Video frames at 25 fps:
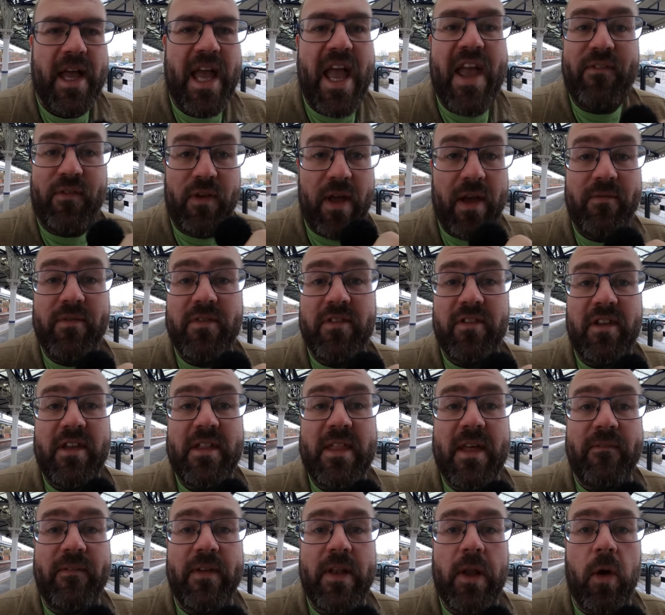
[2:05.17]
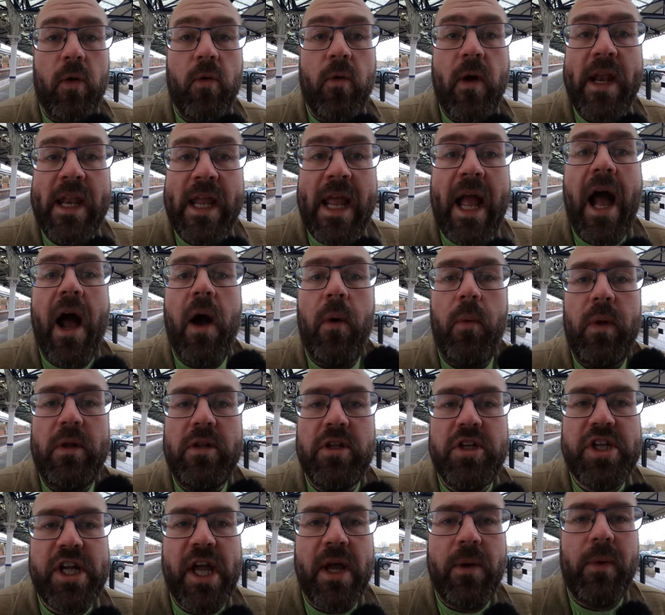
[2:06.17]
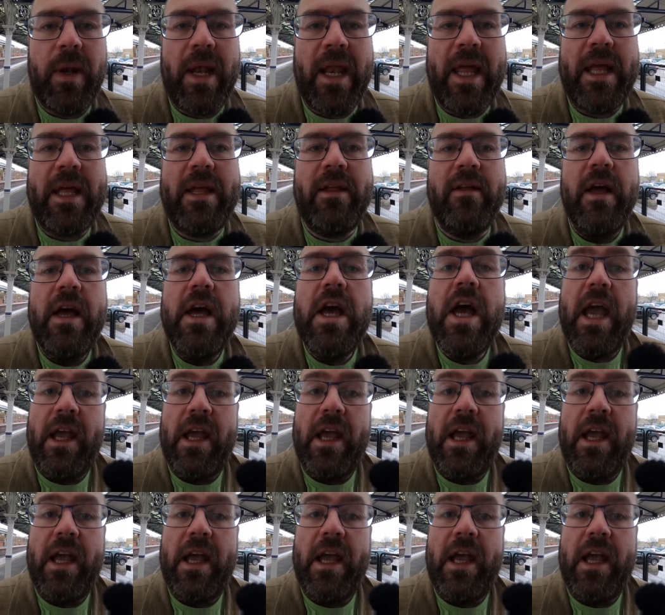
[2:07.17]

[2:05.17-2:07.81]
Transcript: If you haven't seen that video already, I will share a link.